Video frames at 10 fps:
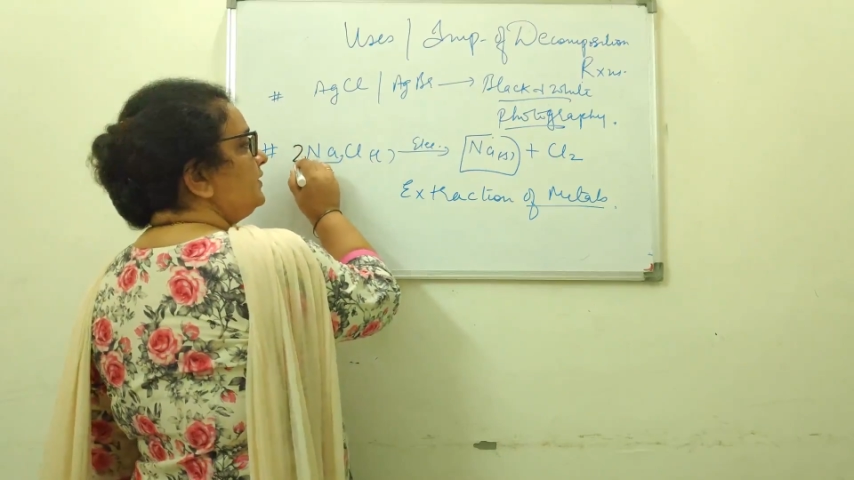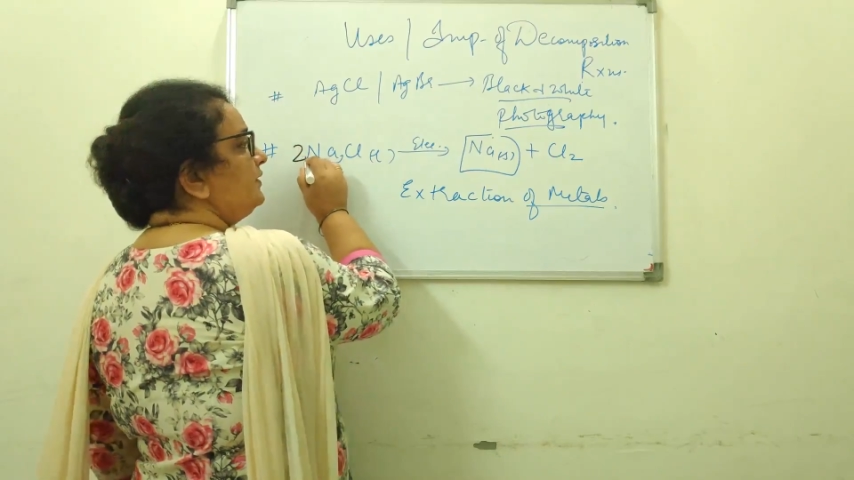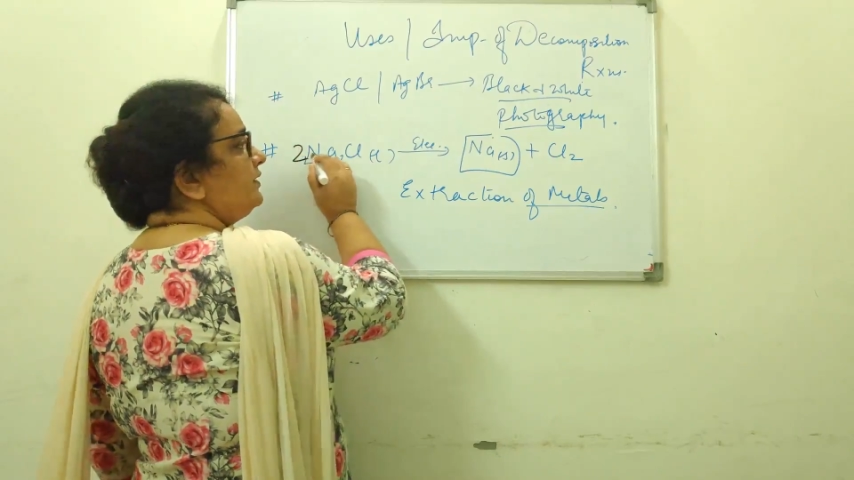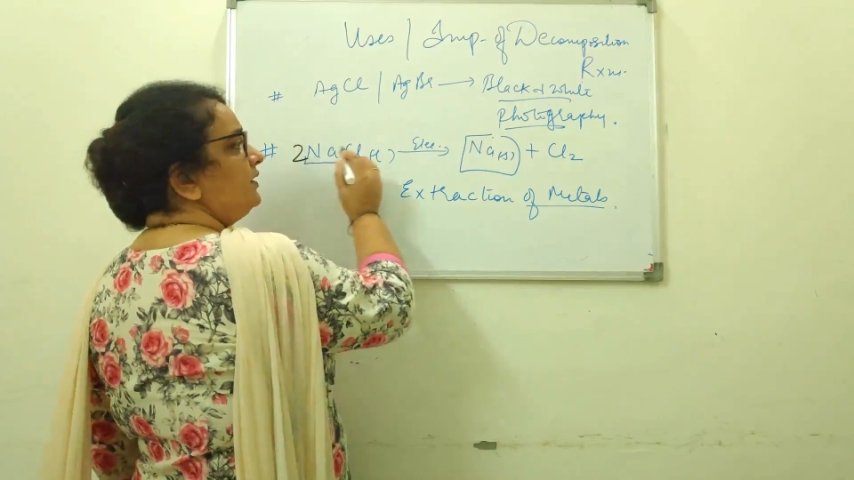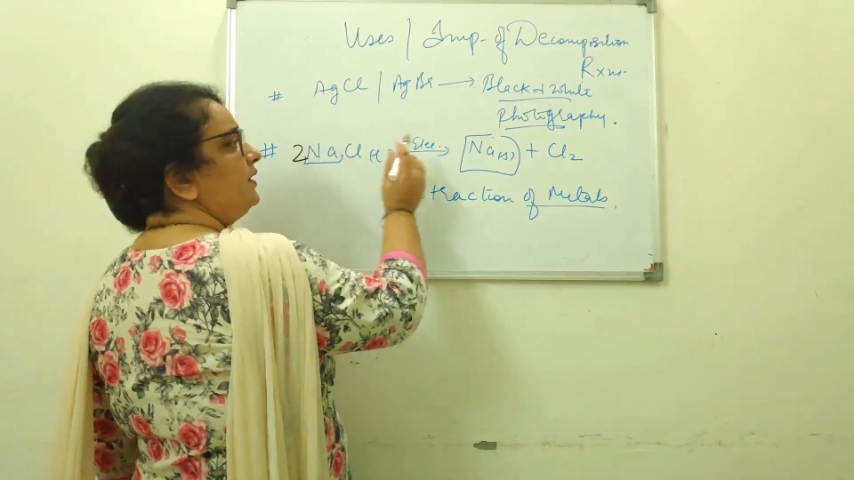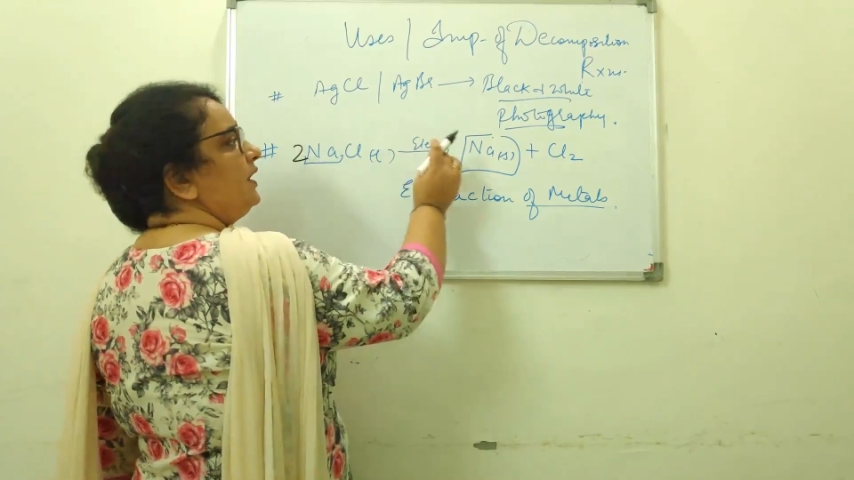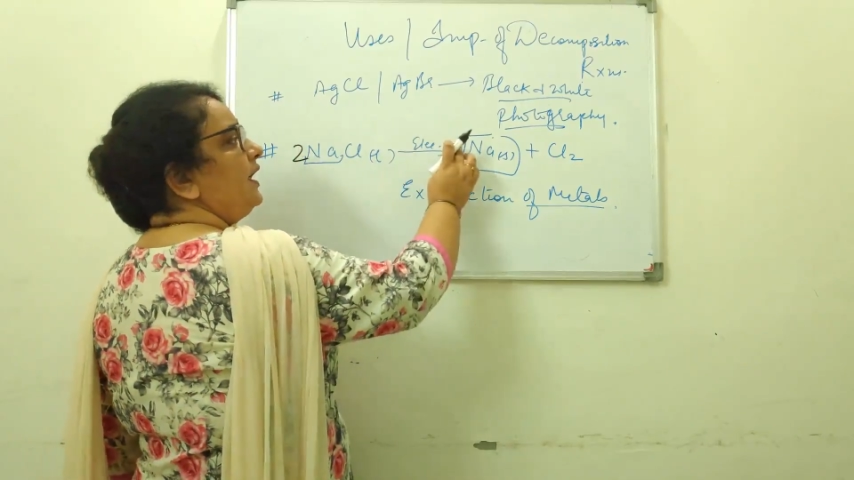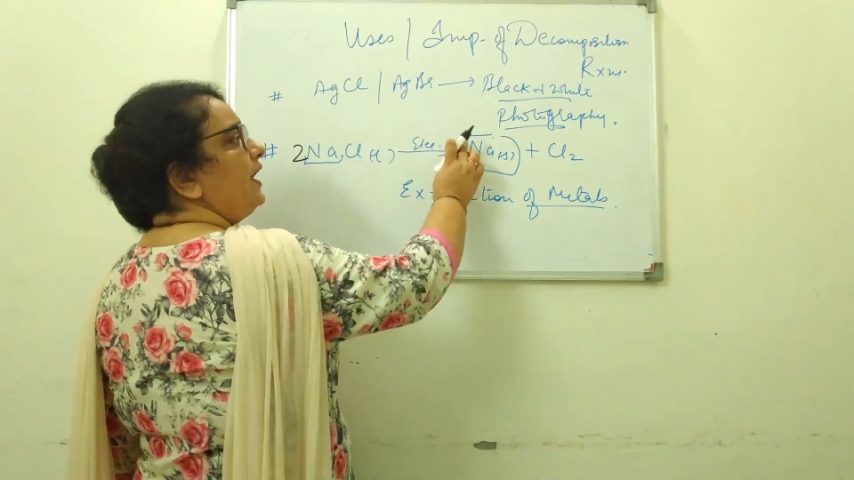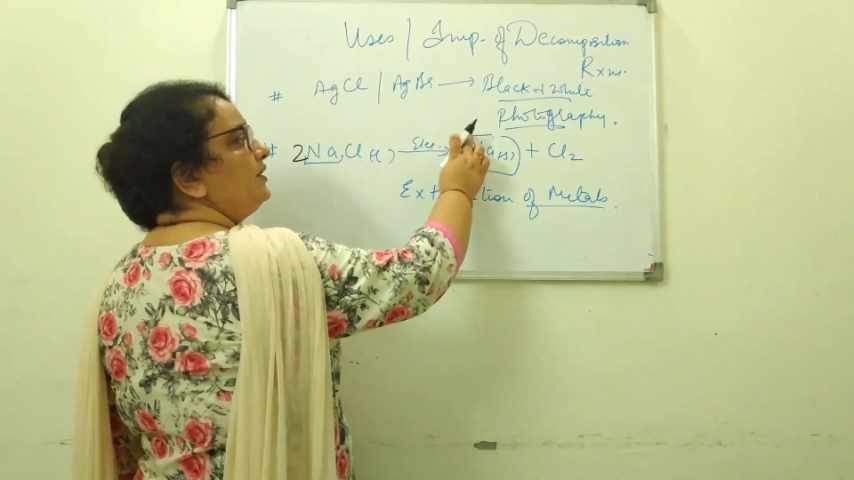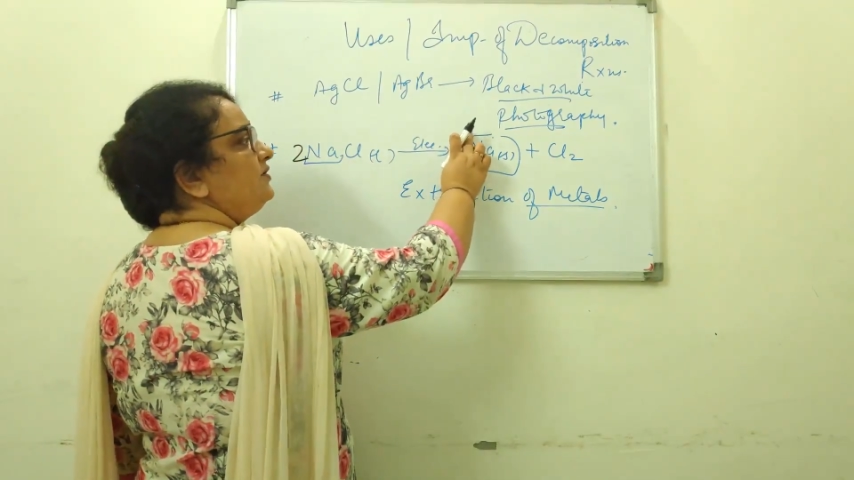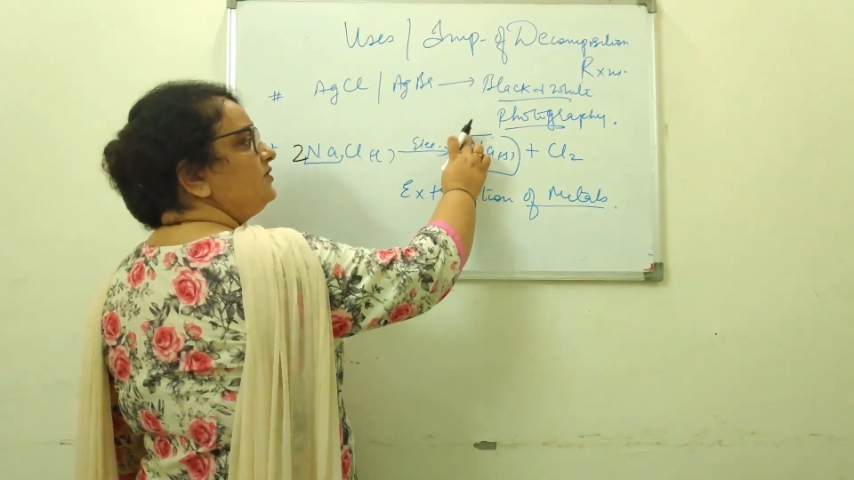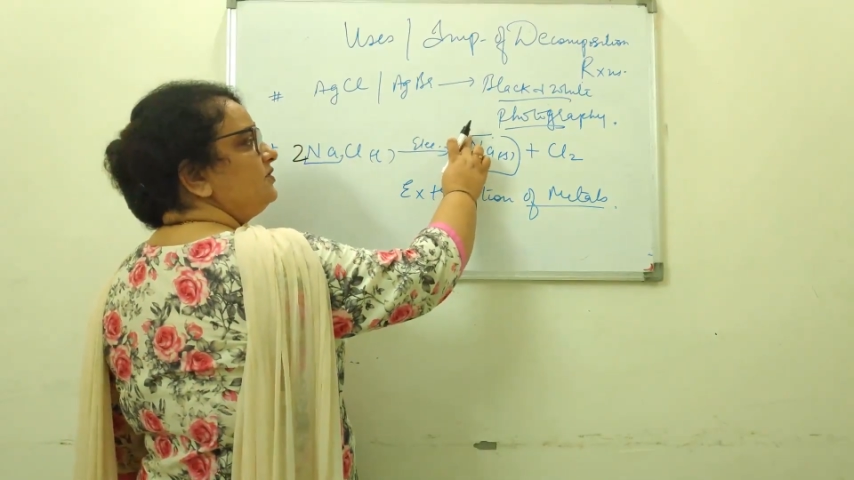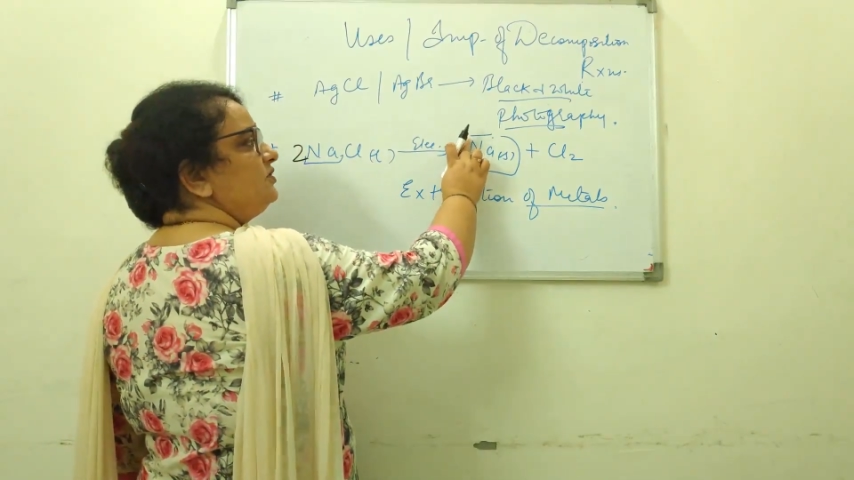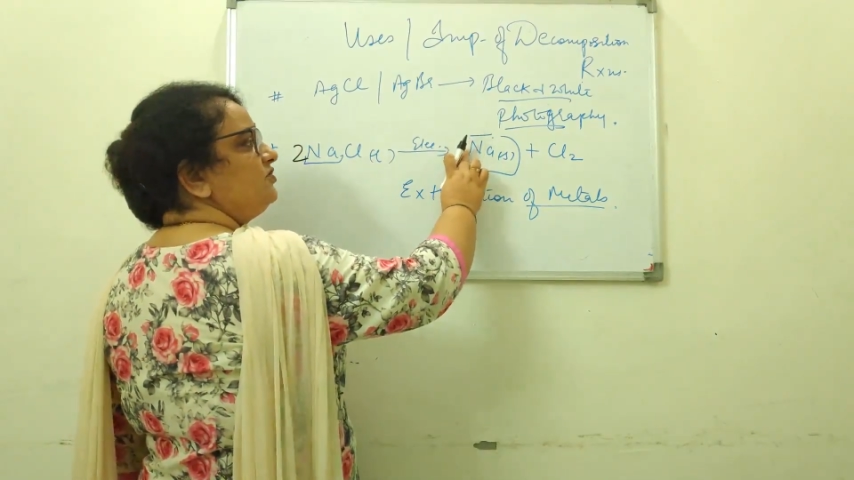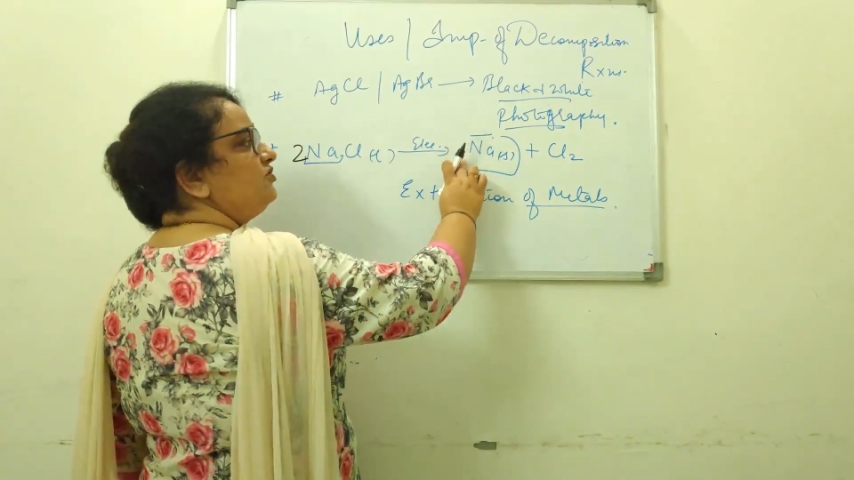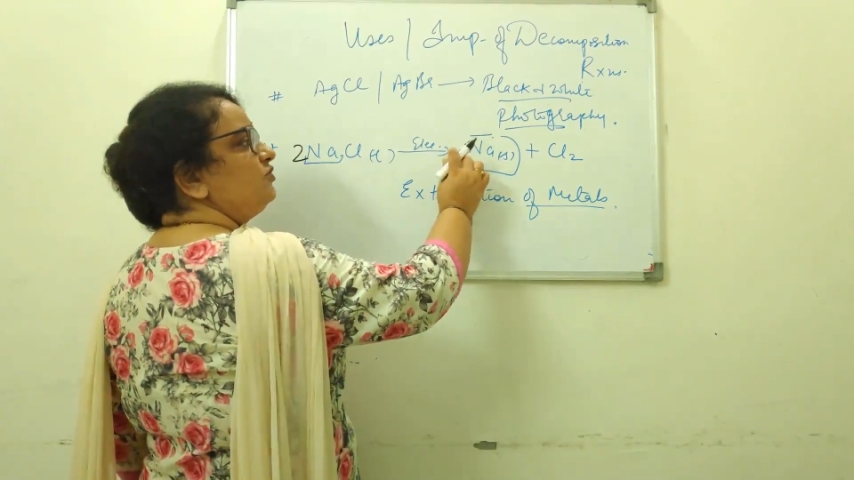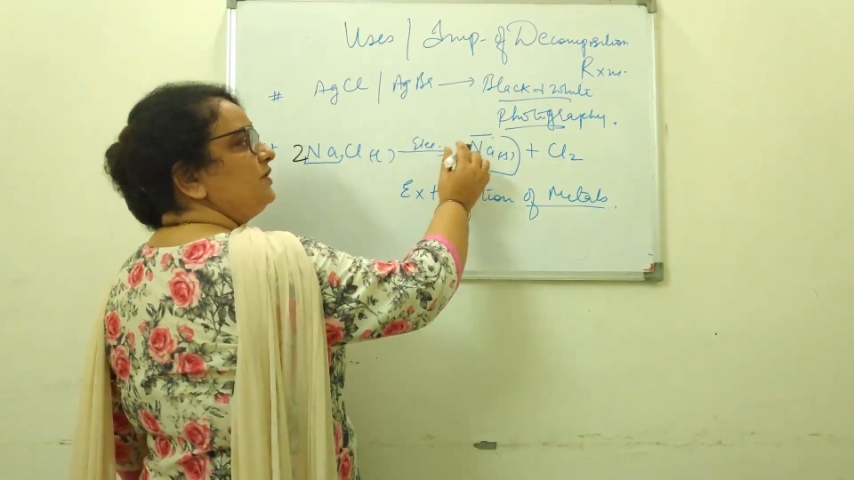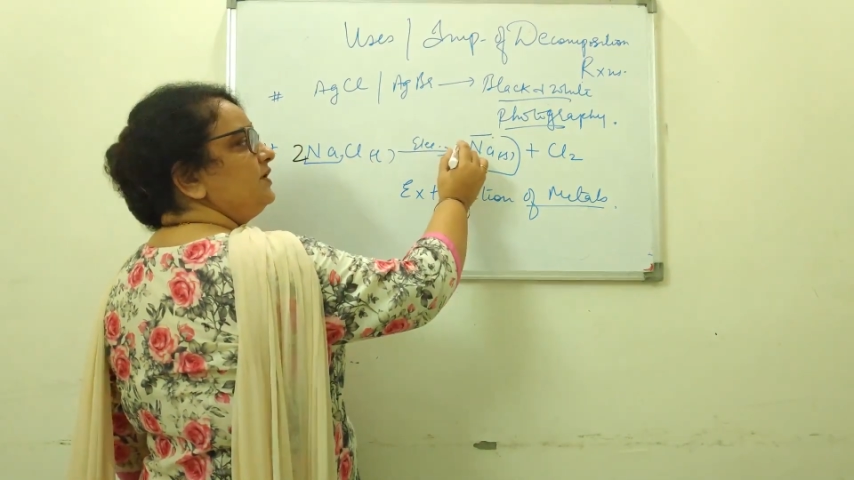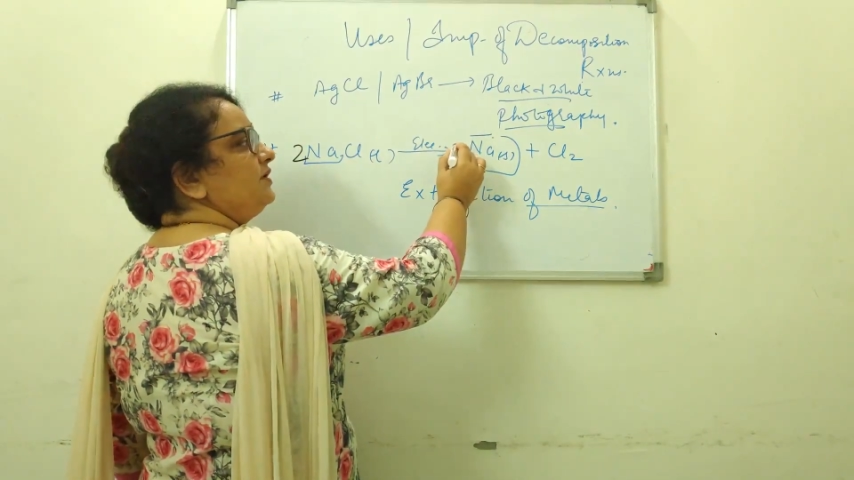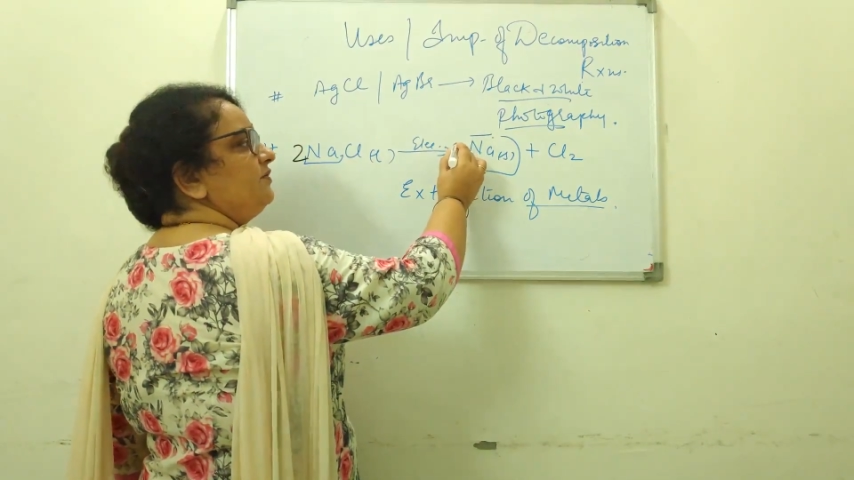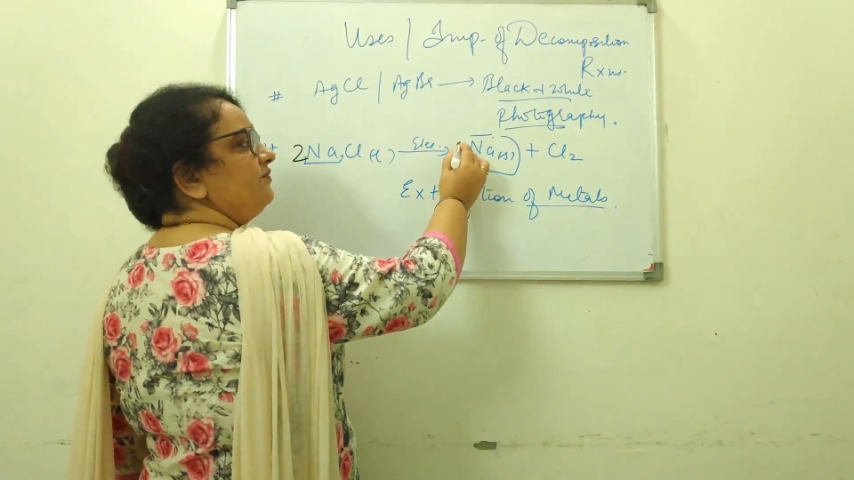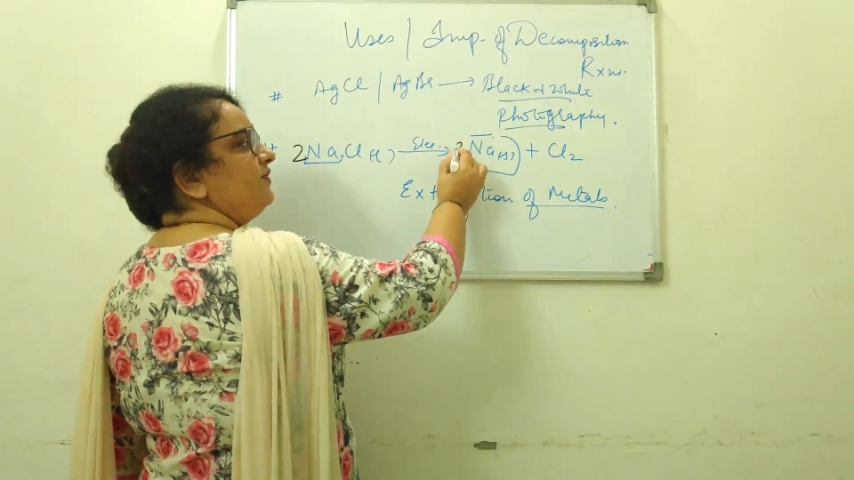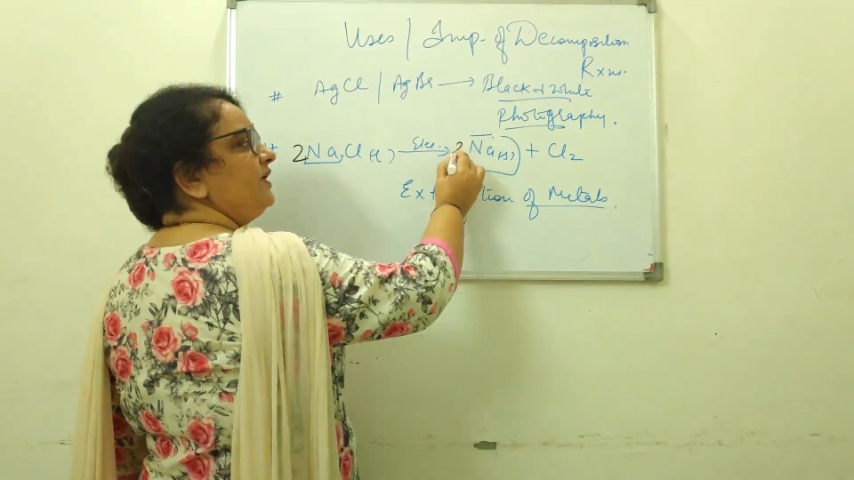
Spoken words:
here and 2 here.